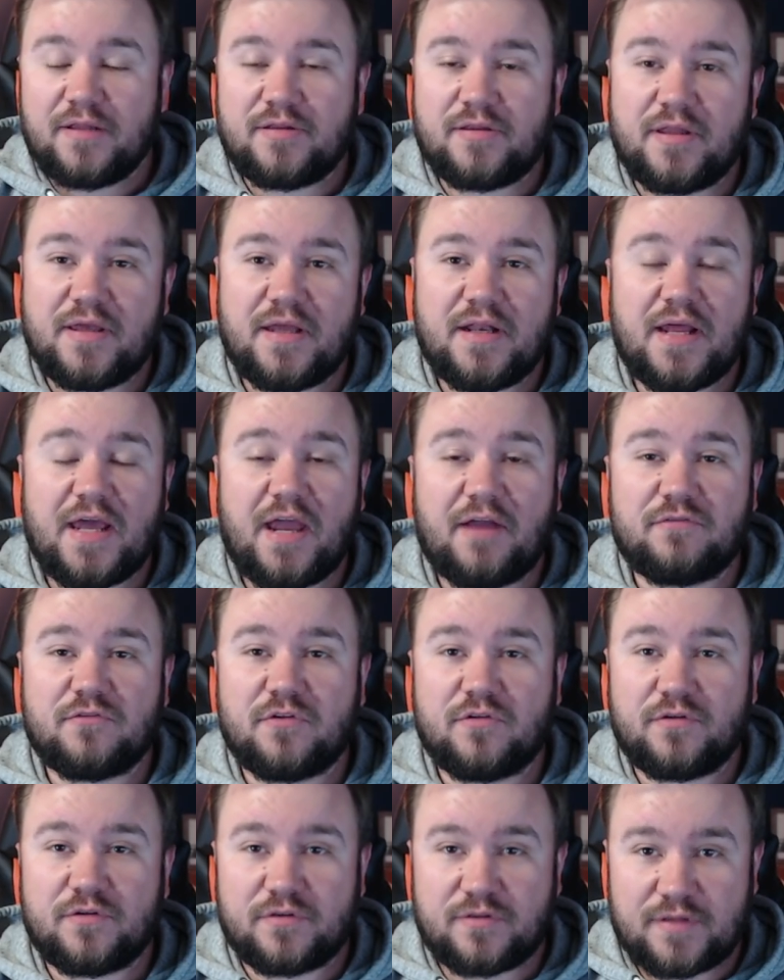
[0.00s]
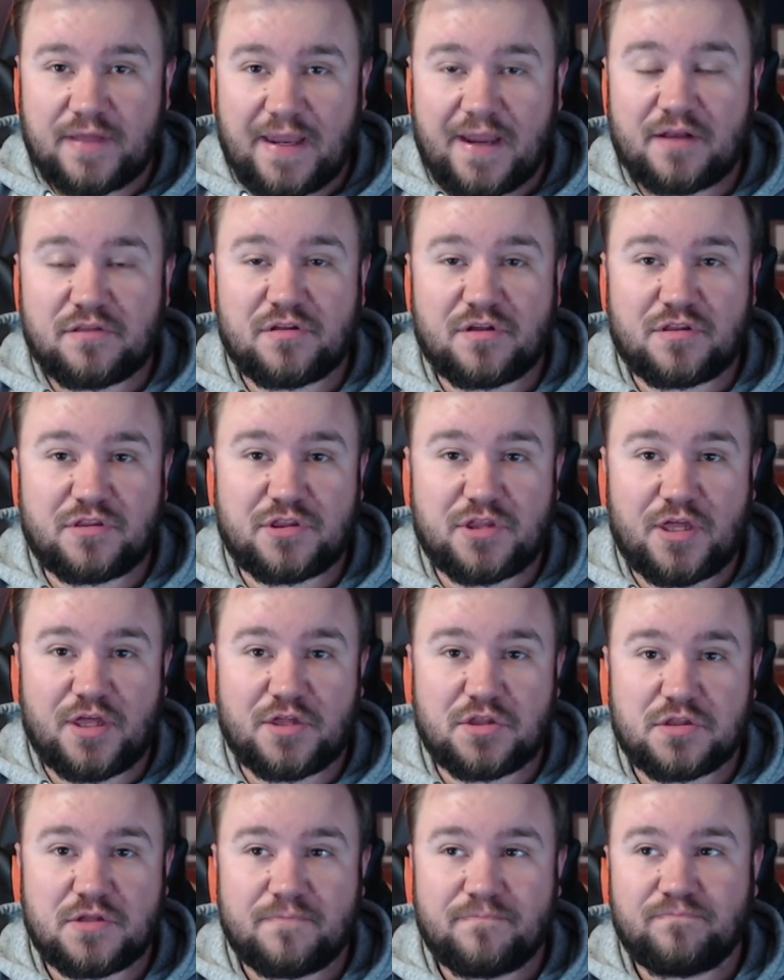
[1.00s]
Then after that
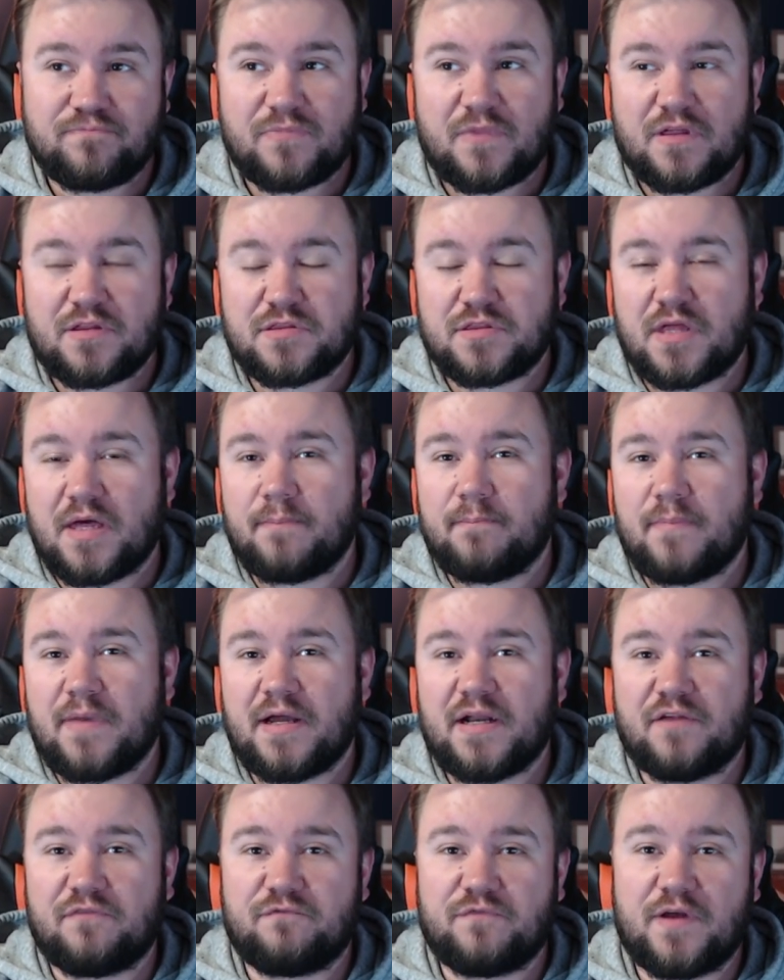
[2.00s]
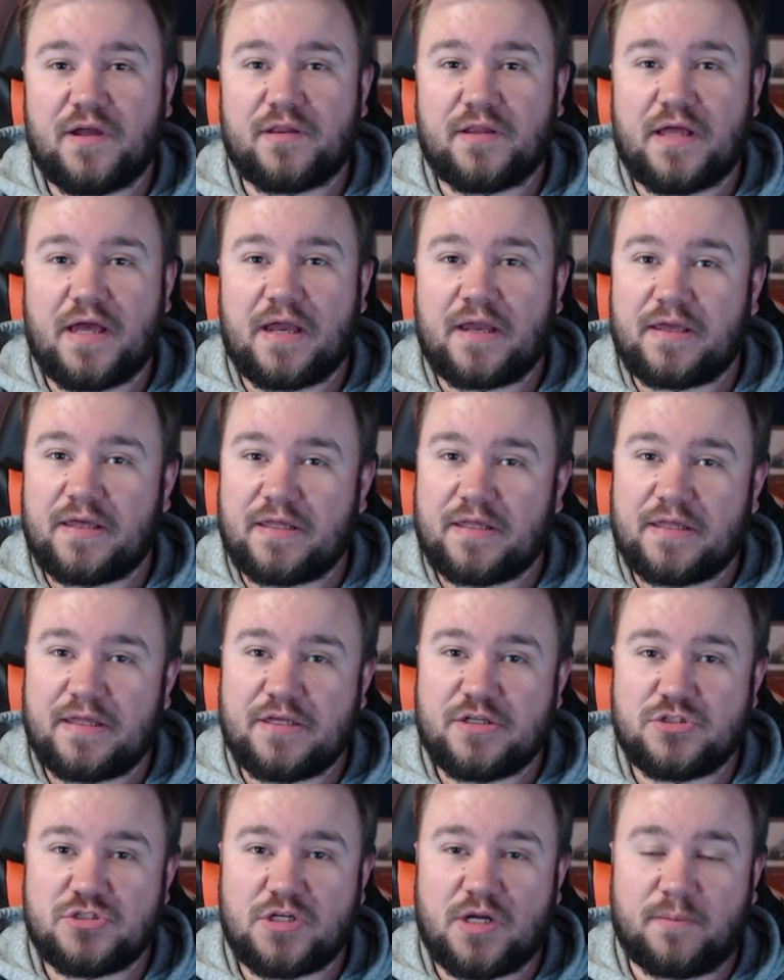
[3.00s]
success, some might have felt like
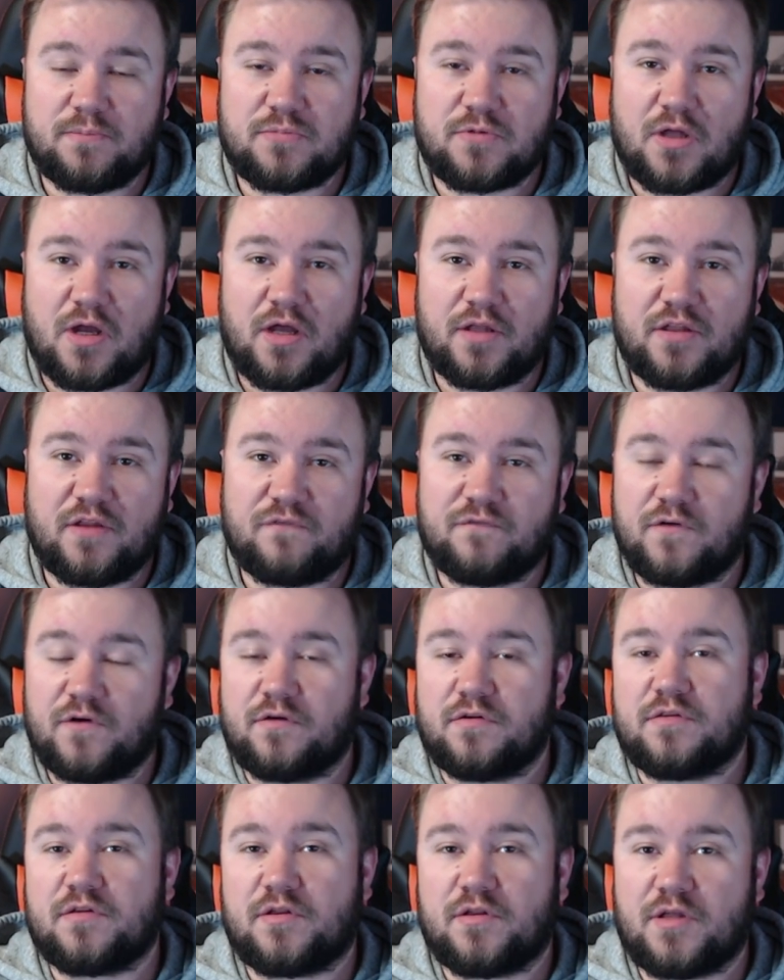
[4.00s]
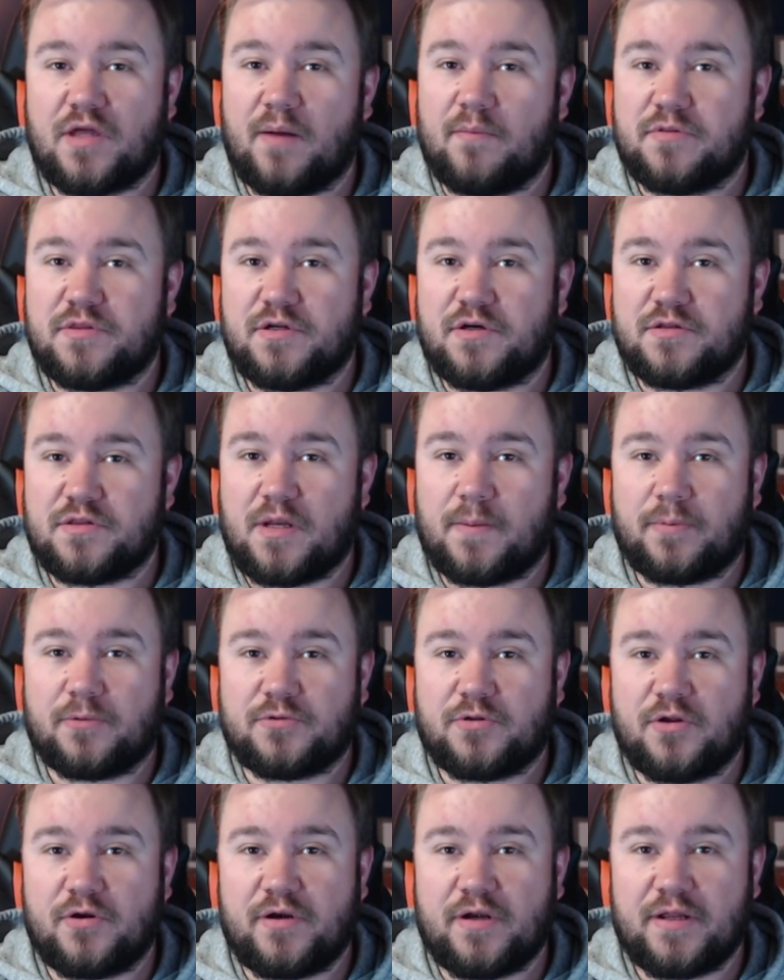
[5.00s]
he jumped on the first Cup Series
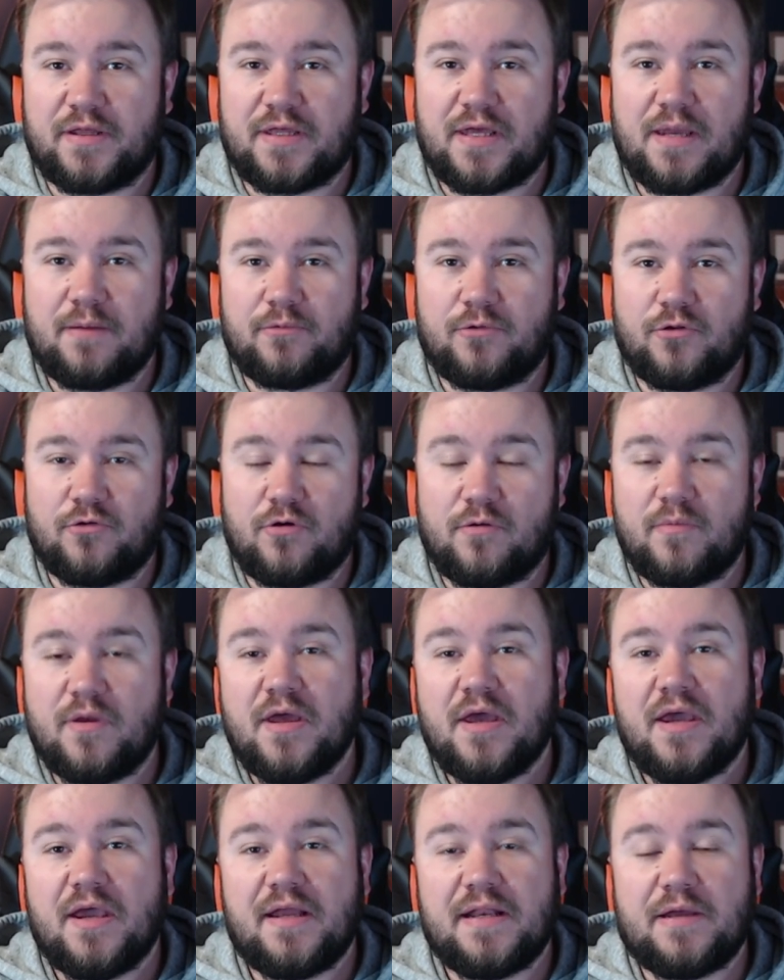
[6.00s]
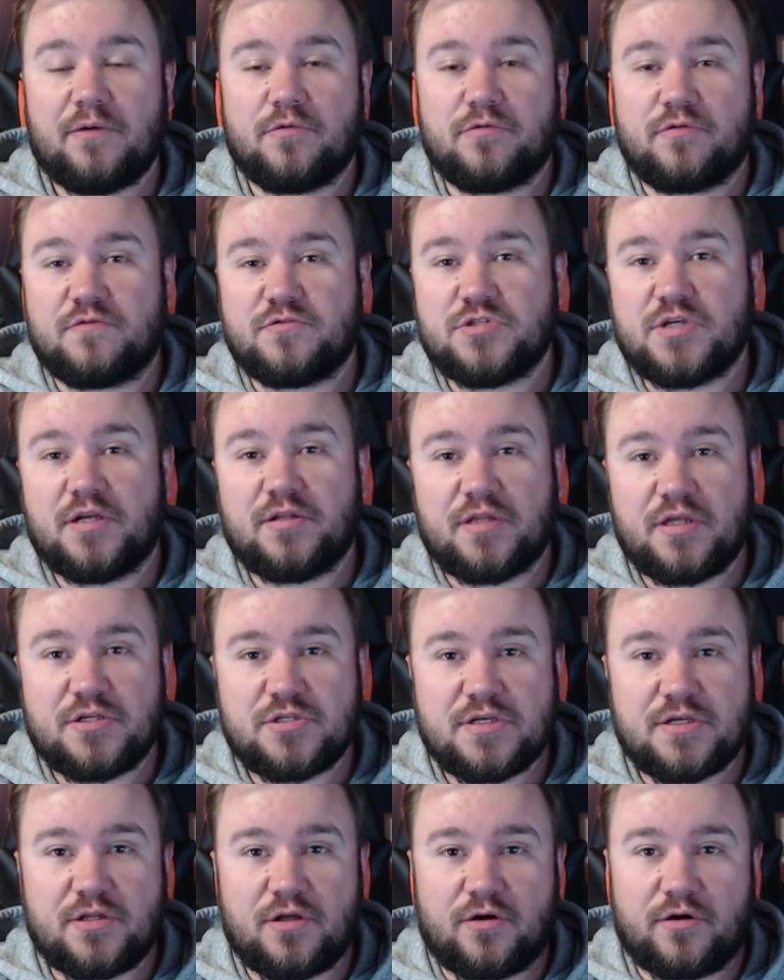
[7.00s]
opportunity that came to him, and that was with
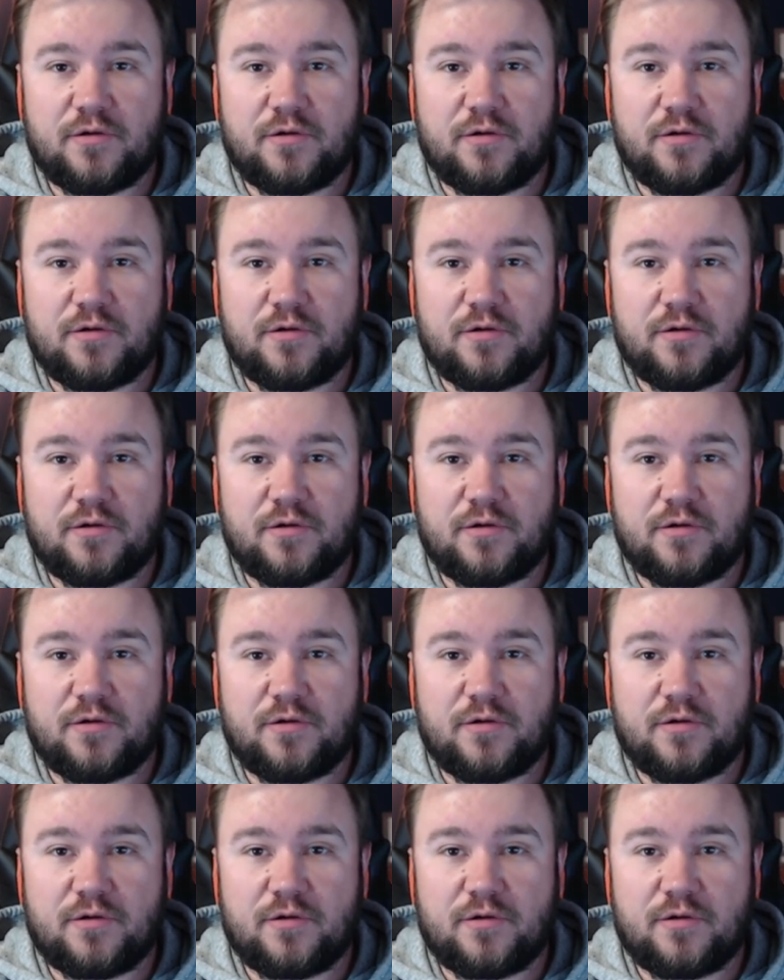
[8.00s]
JTG Doherty